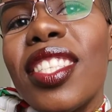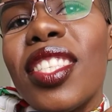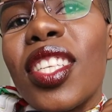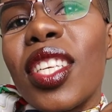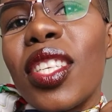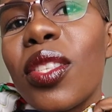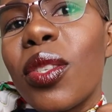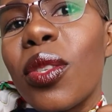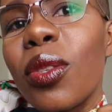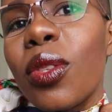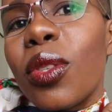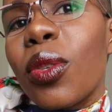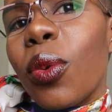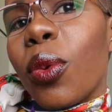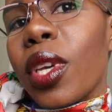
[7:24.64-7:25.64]
just to
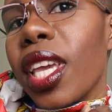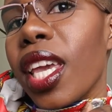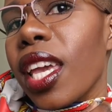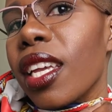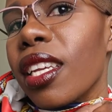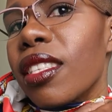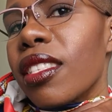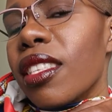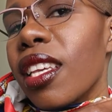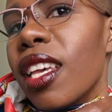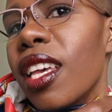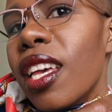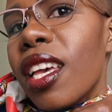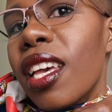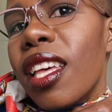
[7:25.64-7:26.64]
showcase
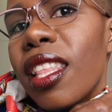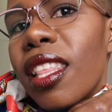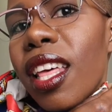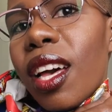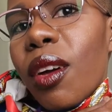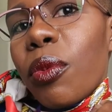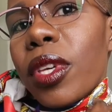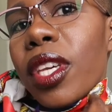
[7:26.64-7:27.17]
that